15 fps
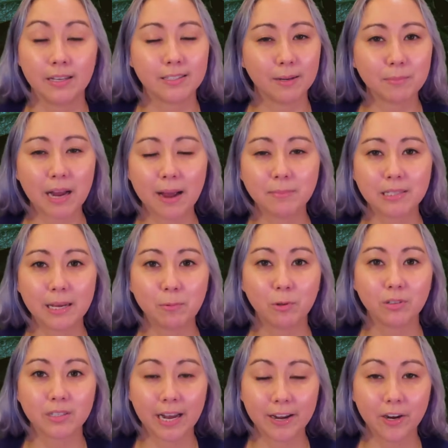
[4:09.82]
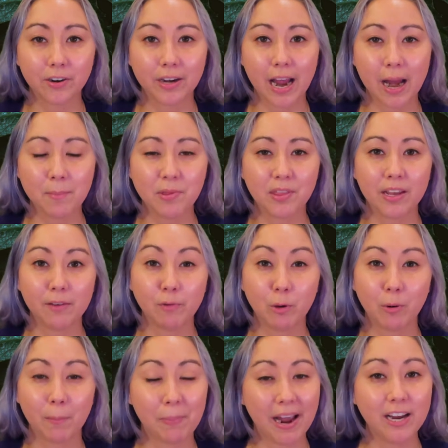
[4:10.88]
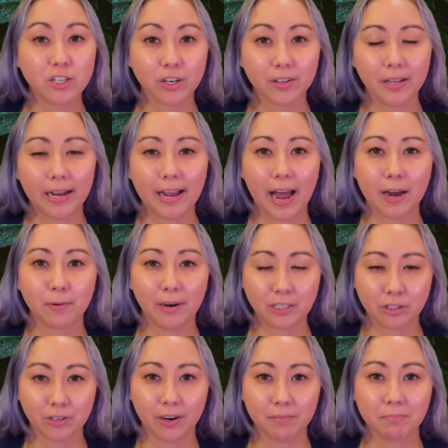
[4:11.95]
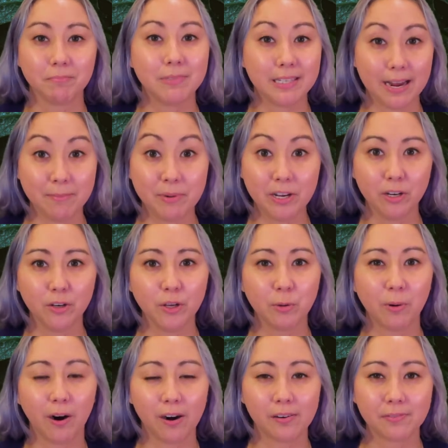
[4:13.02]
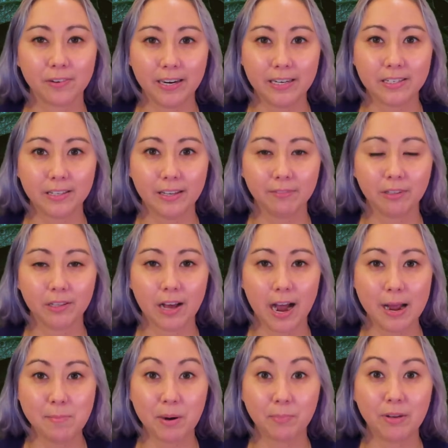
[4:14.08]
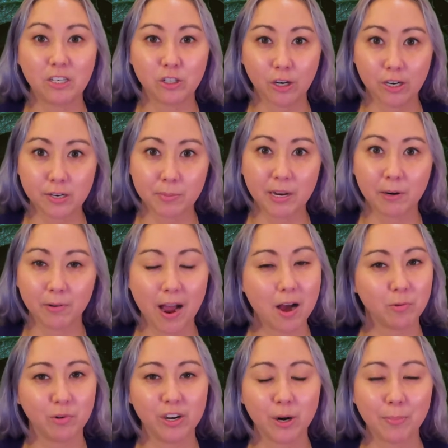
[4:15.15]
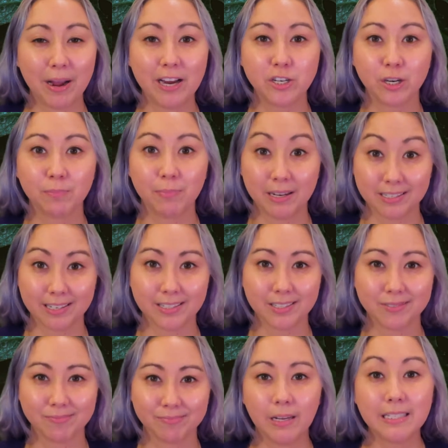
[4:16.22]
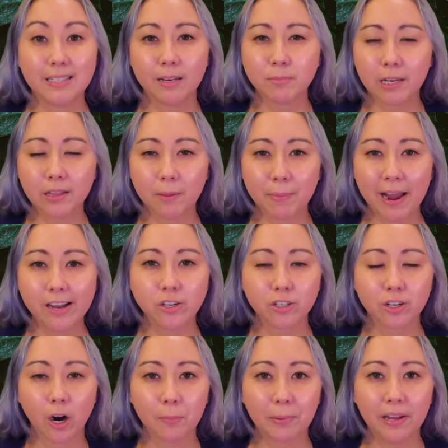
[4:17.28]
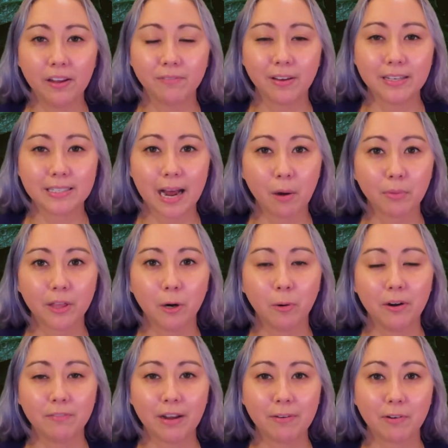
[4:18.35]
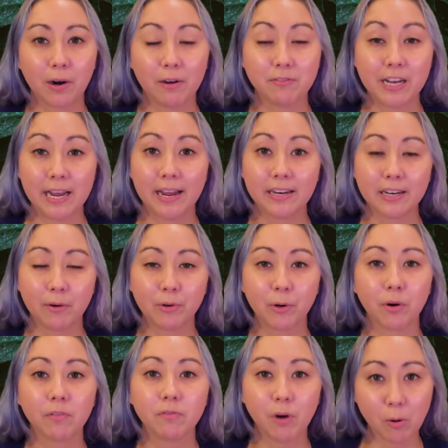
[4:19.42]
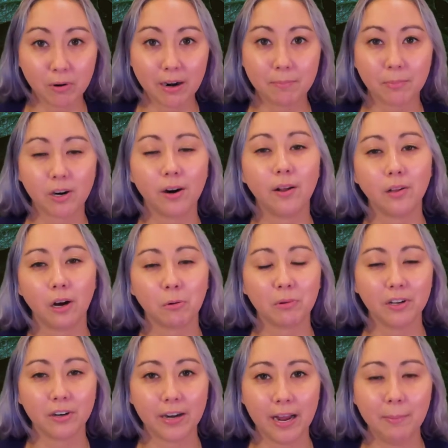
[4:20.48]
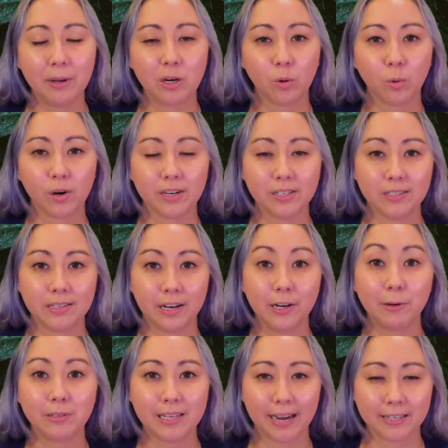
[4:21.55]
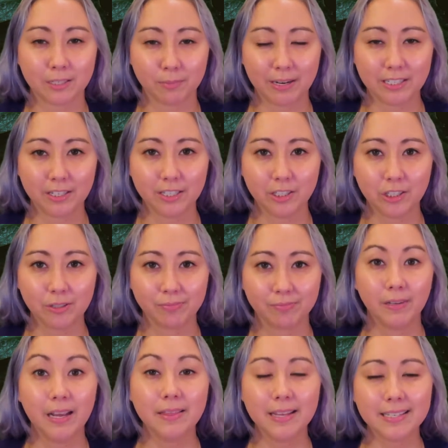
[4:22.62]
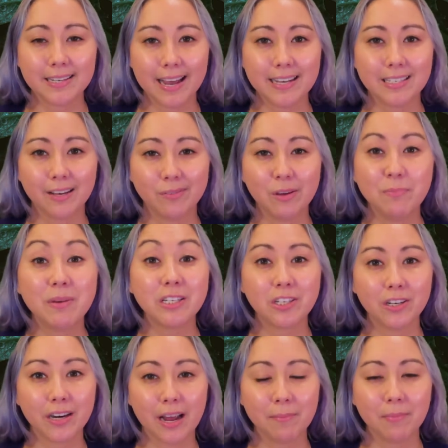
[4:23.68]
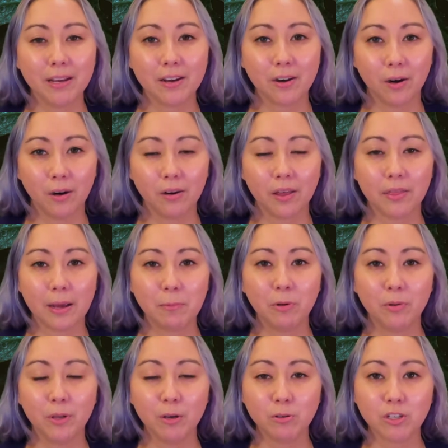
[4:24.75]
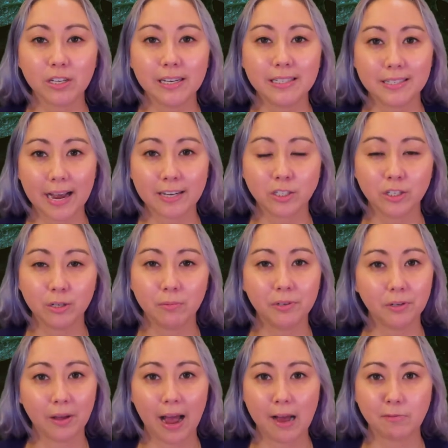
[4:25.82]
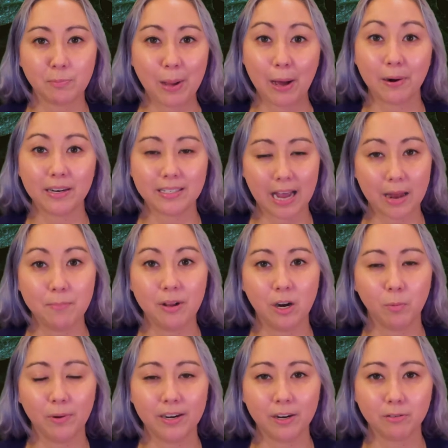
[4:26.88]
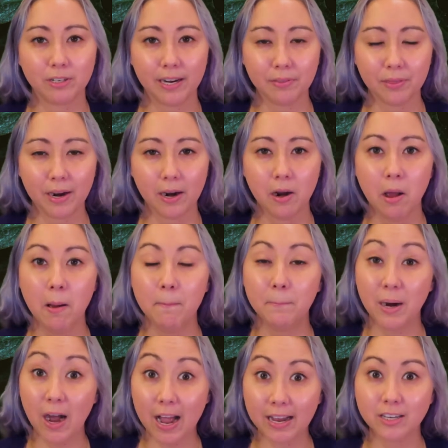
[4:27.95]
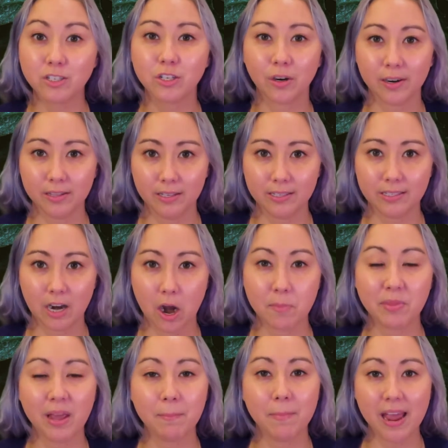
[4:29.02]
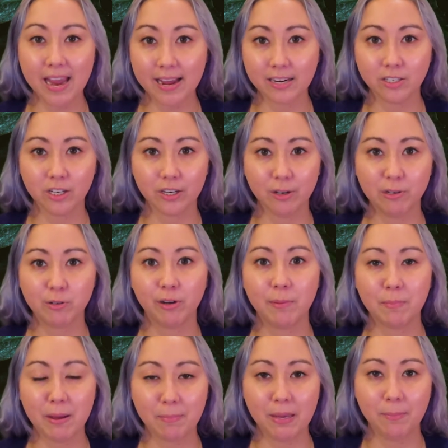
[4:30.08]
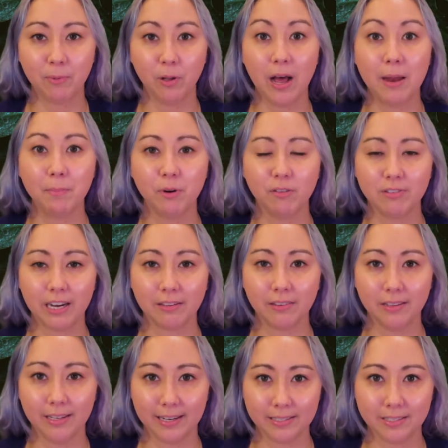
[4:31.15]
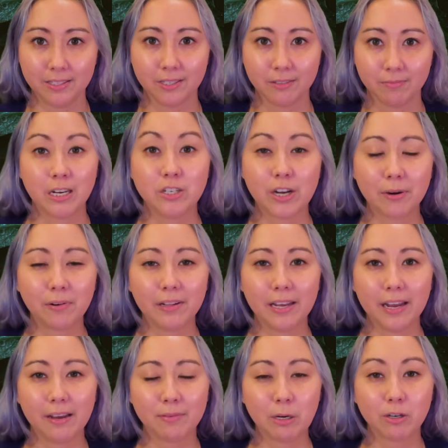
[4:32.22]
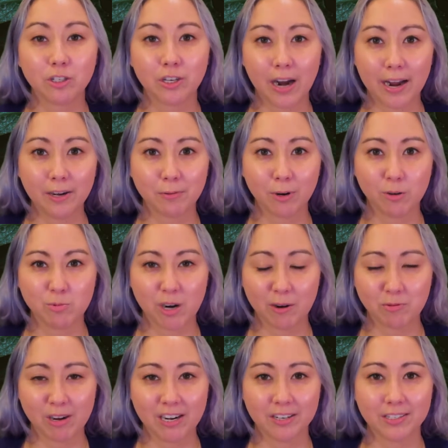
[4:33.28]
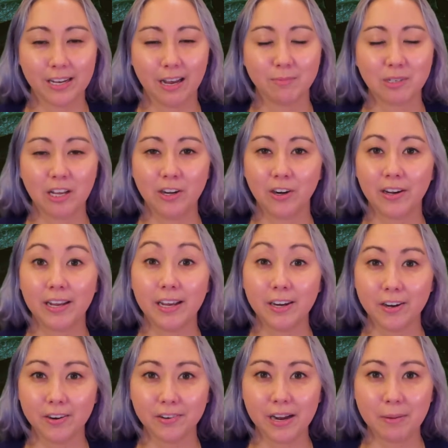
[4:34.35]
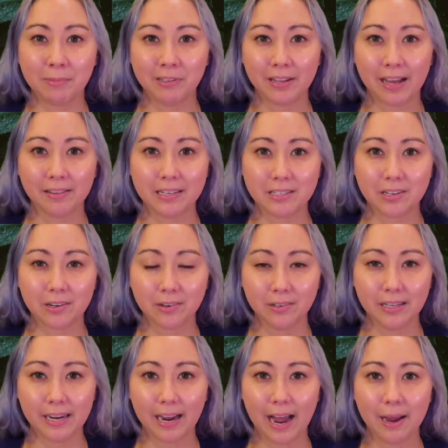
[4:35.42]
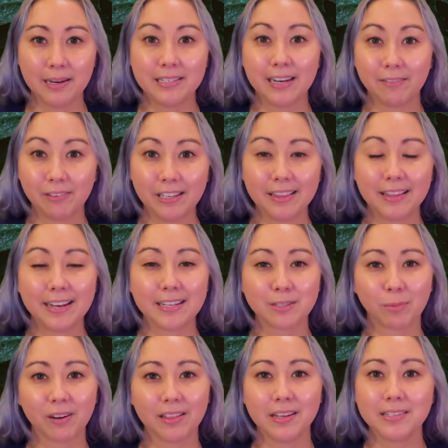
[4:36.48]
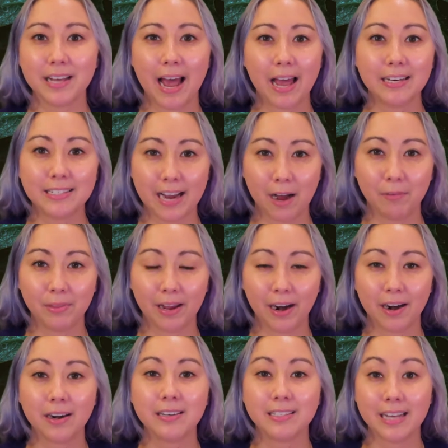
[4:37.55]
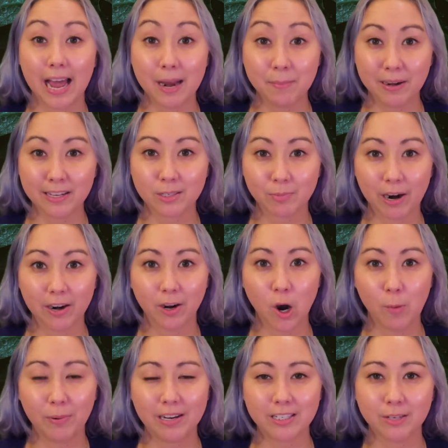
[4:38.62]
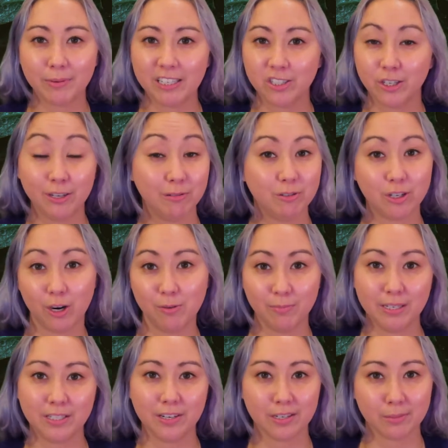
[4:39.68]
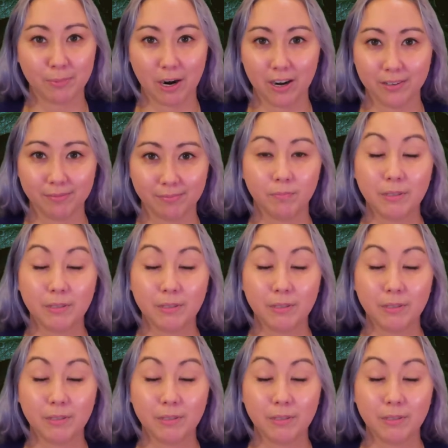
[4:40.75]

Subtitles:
Sometimes they will take your name and then give you a pager like at a restaurant. Same deal, you are free to leave the line, but be sure to be around when your pager buzzes. It seems like the pagers are being phased out though in favor of taking down your phone number along with your name in order to send you a text message. In this case, if you miss your name being called, they will usually text you and you'll have about a 10-minute window to get there, but during this time they may continue to admit people and move down the list. Generally, if you're trying to rope drop Trader Sam's and you're getting your name on that list early, I definitely think it's worth it to head down there 10 minutes prior to open to make sure you don't miss your spot.